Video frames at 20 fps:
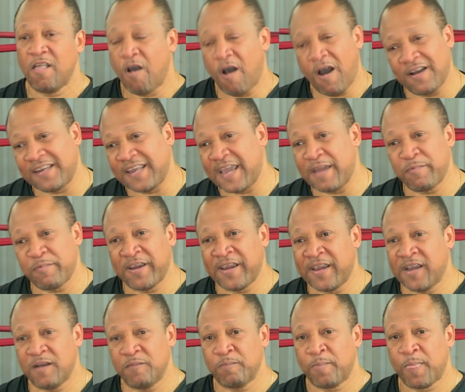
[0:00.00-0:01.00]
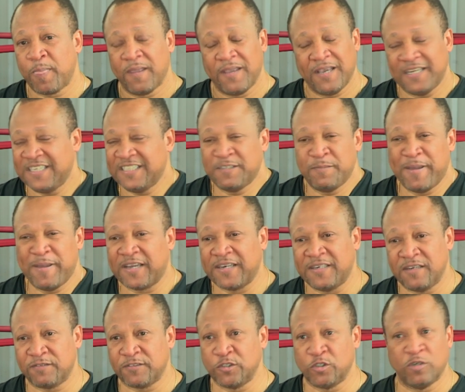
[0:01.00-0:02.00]
Arthur Abraham, it didn't make a
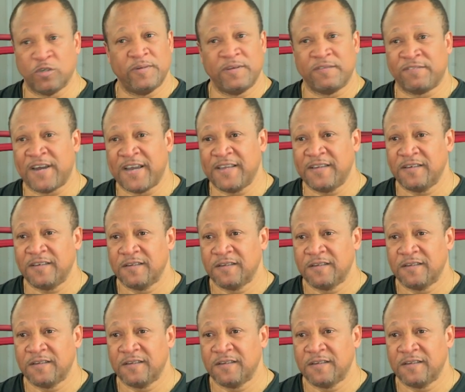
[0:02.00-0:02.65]
difference who we fight.